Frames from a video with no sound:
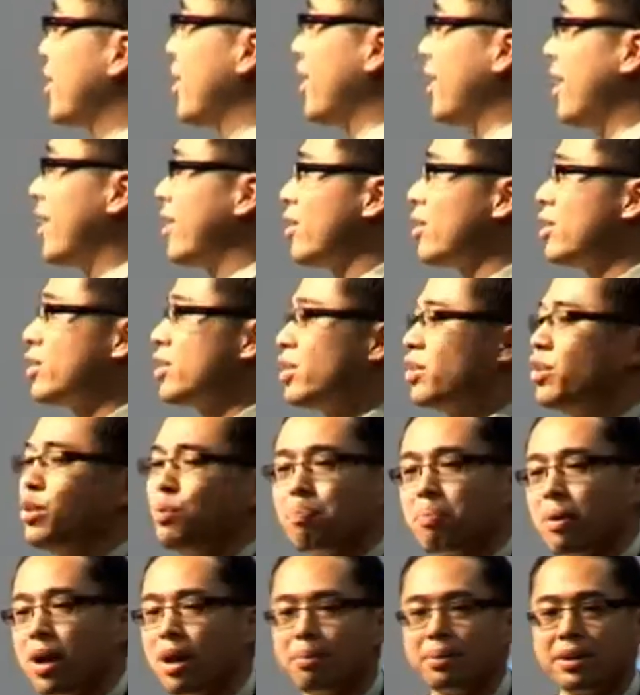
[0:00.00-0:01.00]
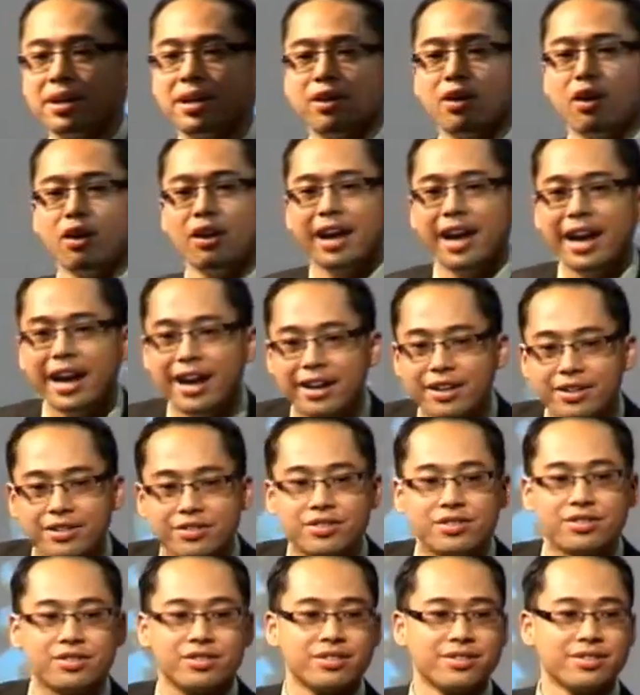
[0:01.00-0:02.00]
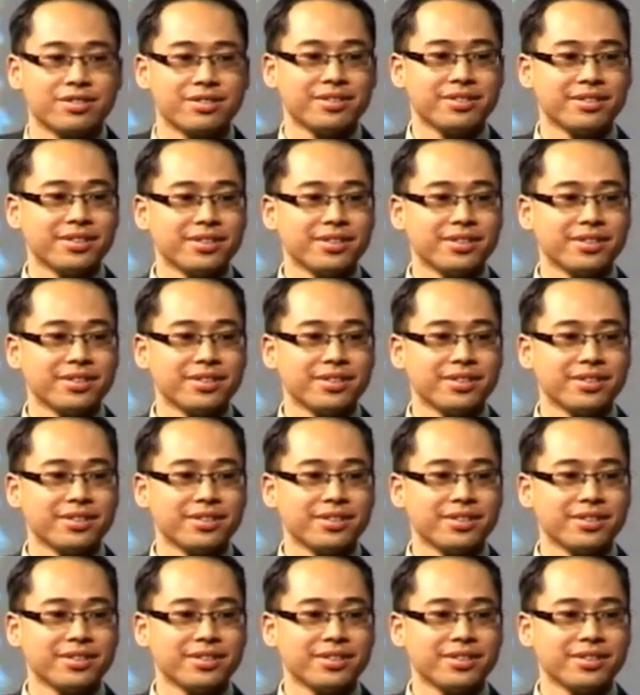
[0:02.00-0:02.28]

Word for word: and the Lakers, you'd probably get all A's.